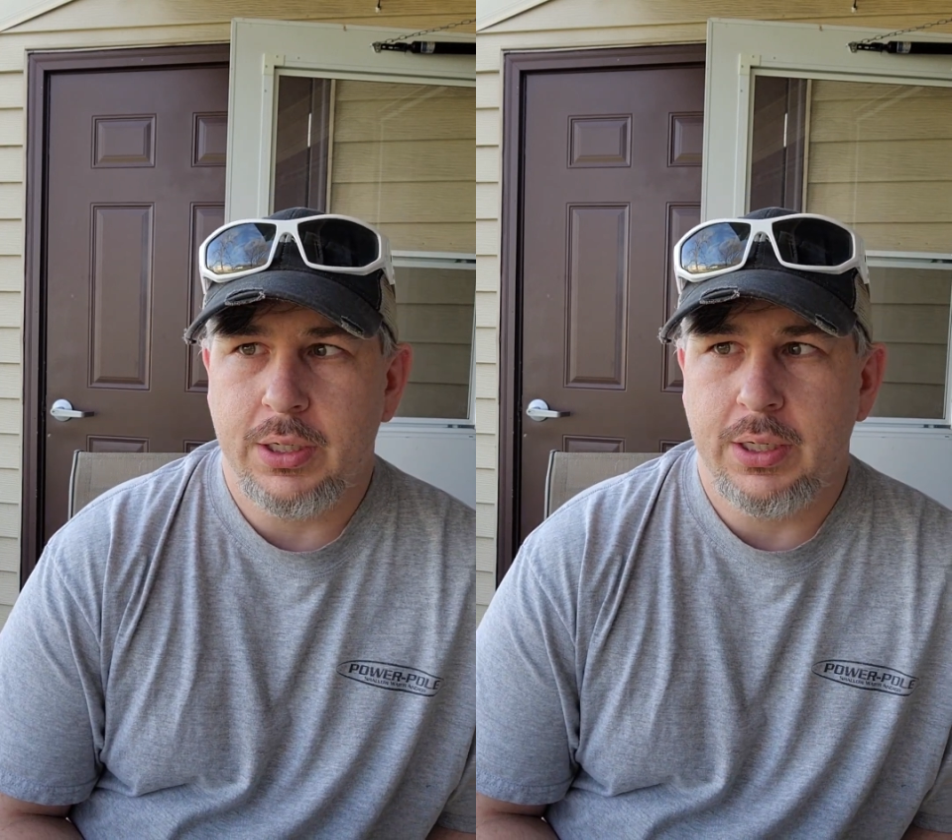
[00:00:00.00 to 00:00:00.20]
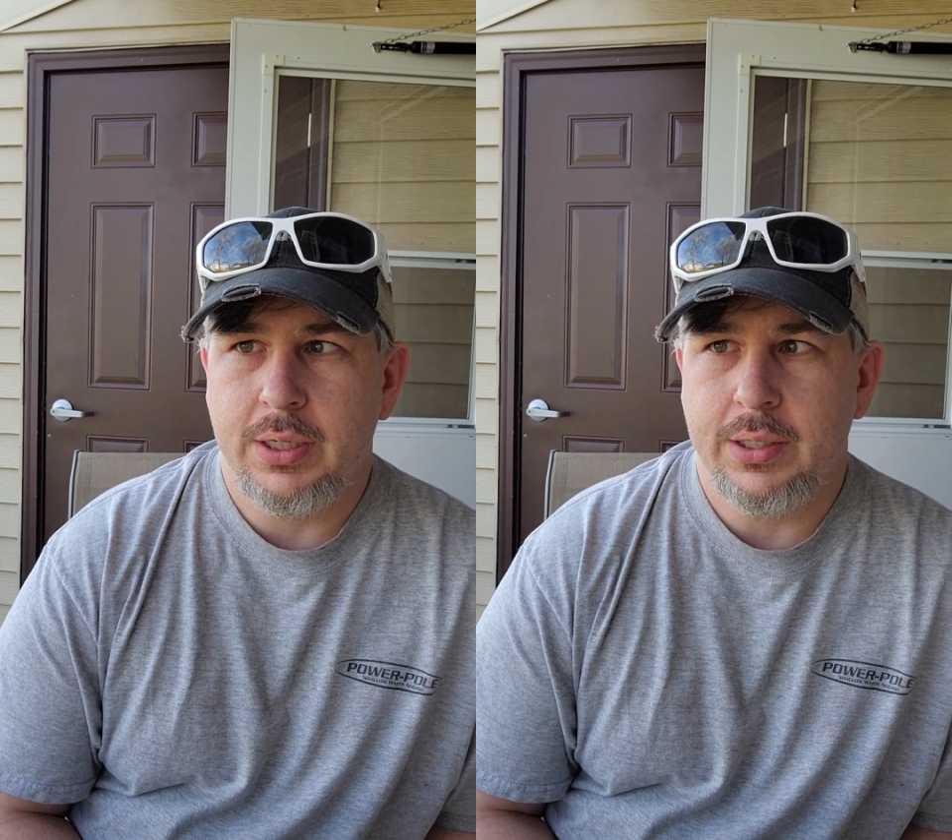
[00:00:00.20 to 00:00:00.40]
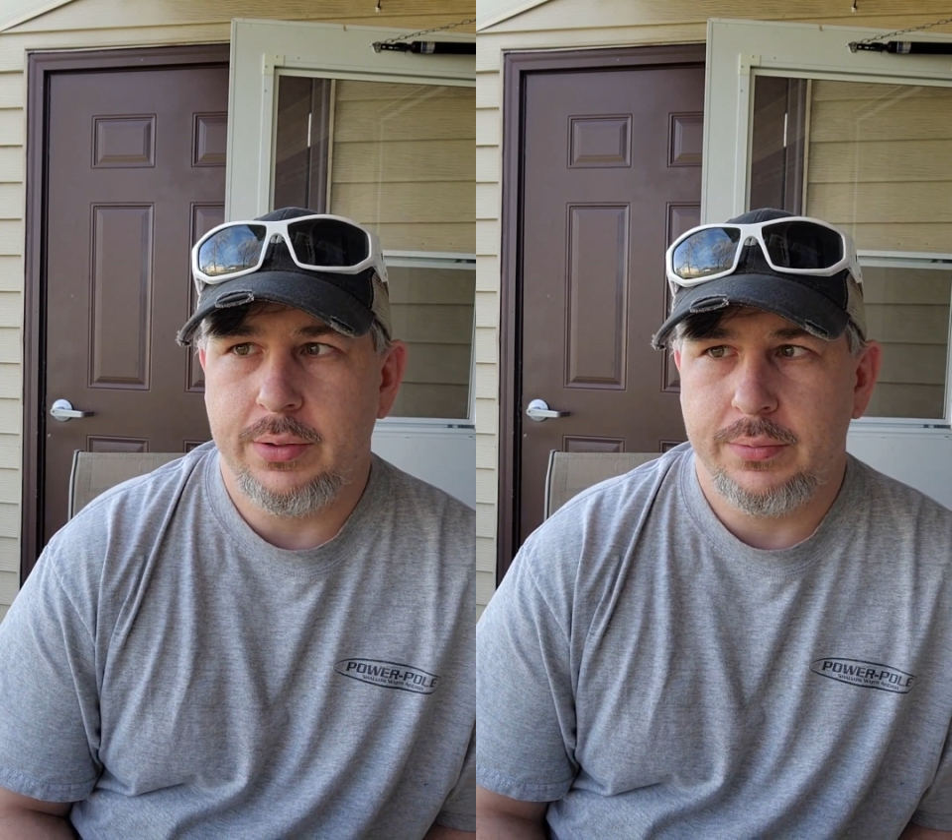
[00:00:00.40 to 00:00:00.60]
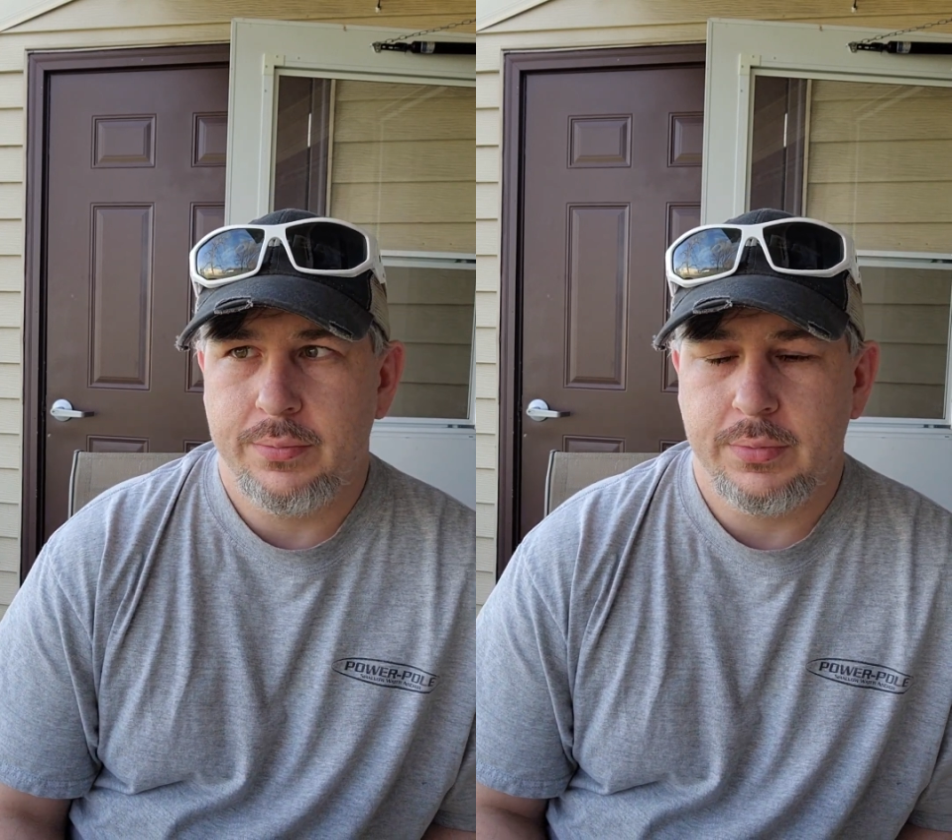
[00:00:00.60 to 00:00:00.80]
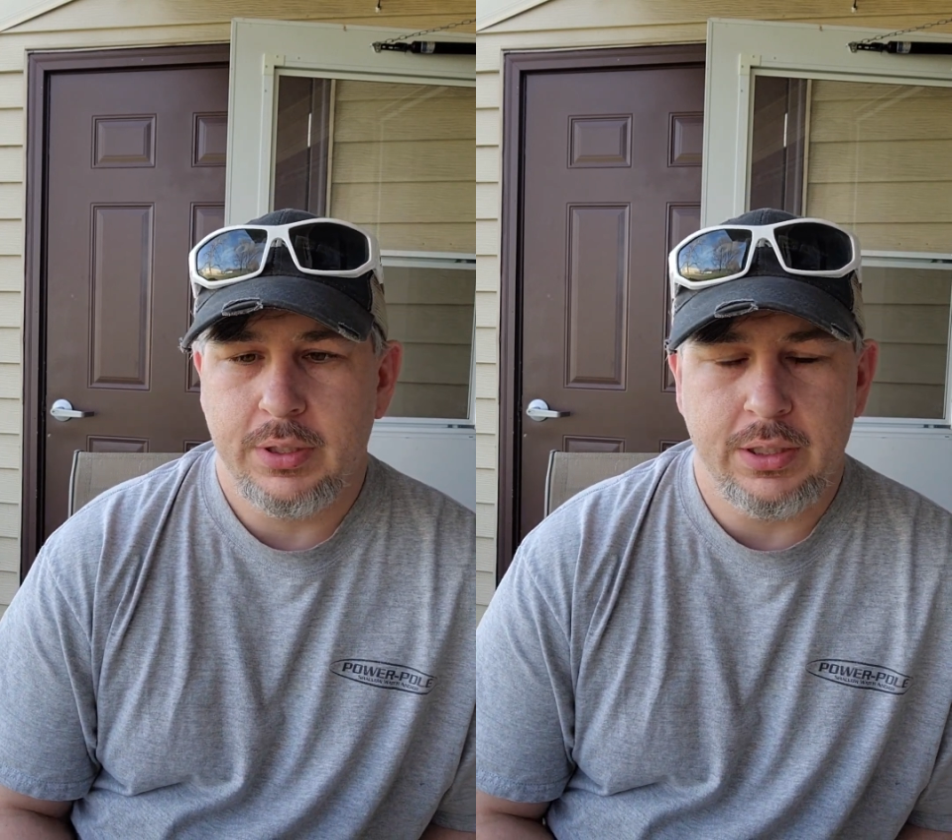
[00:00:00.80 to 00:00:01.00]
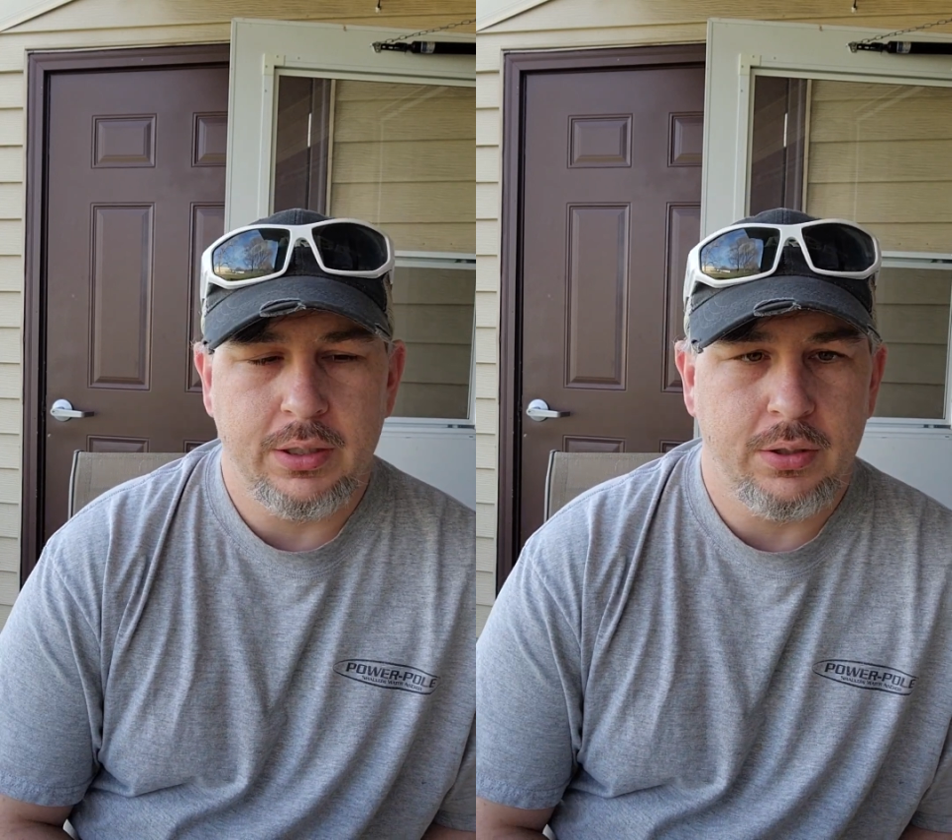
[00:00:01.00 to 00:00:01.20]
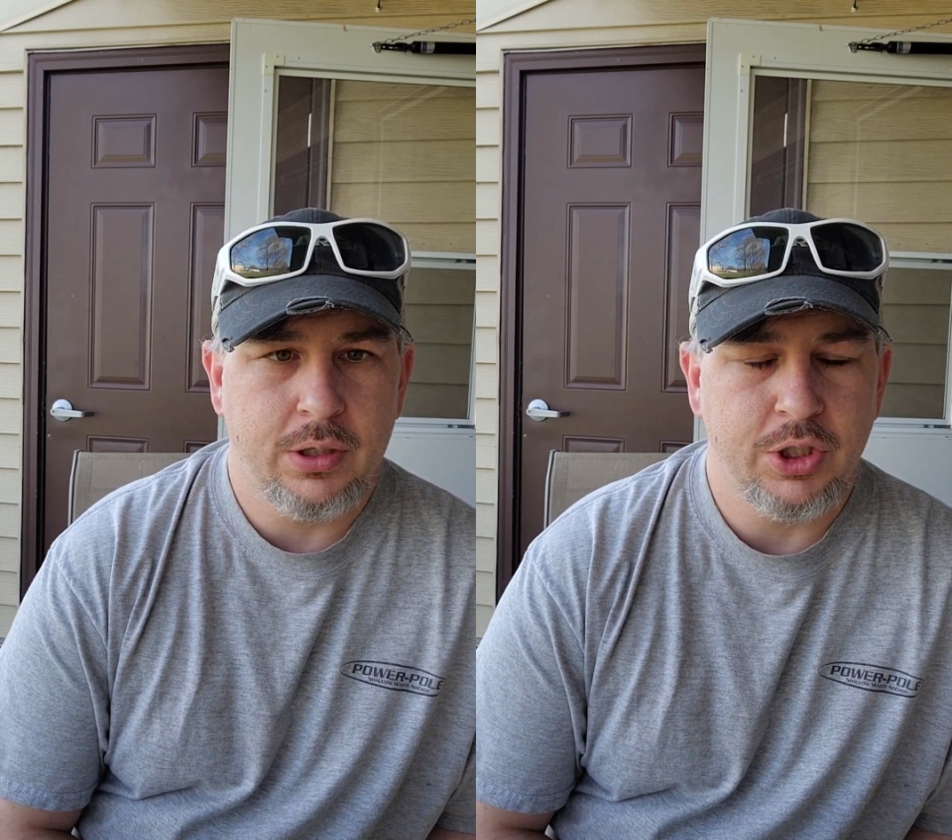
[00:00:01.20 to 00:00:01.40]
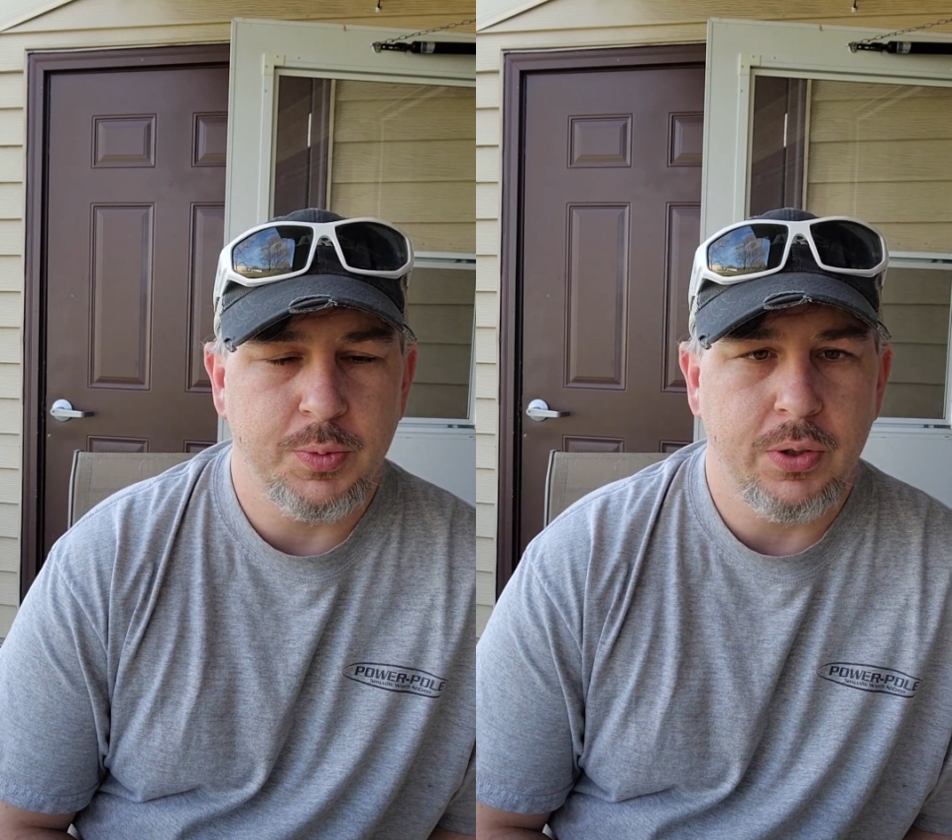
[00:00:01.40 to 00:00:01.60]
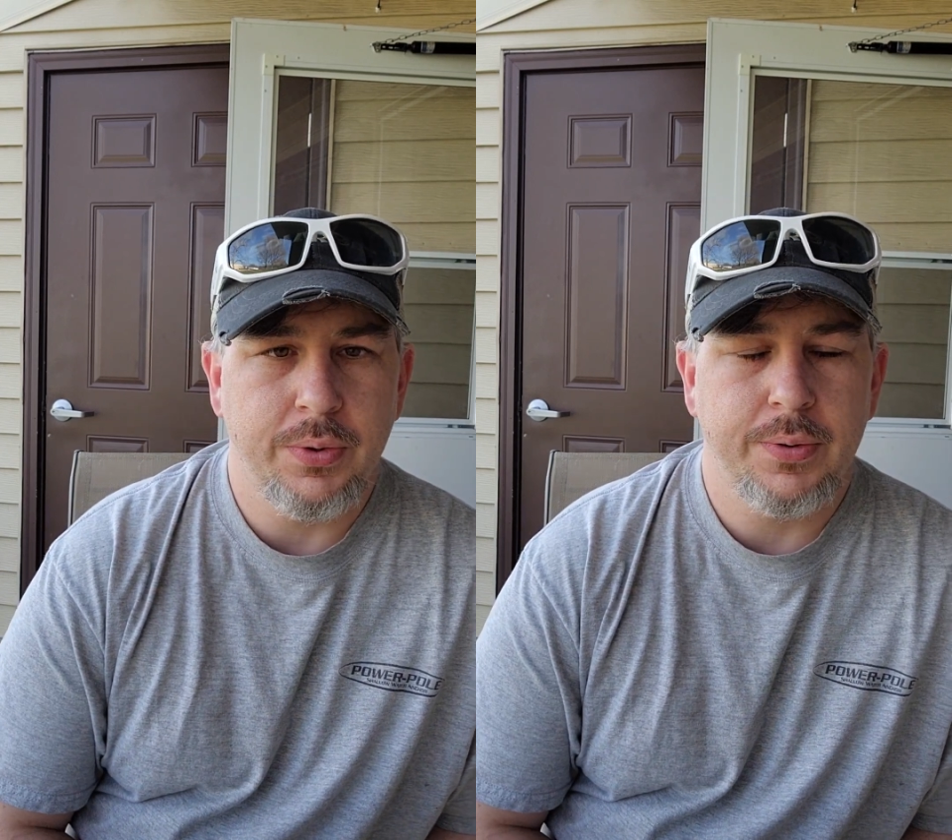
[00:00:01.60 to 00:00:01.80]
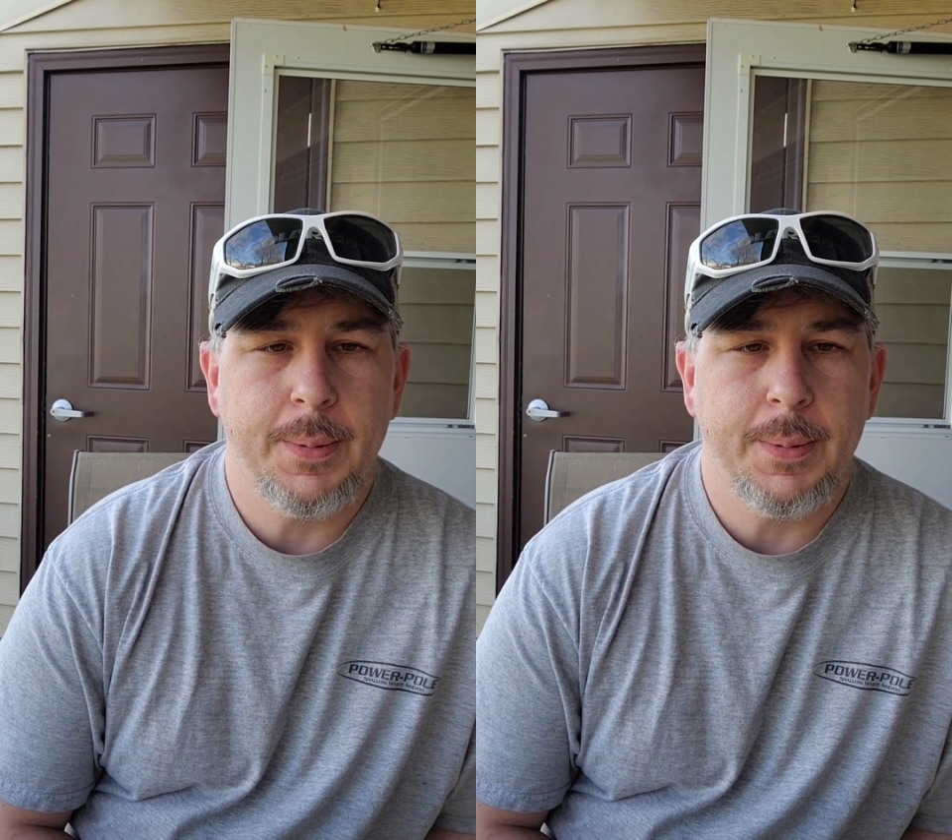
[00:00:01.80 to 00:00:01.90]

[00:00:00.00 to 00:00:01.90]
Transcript: and I got a largemouth.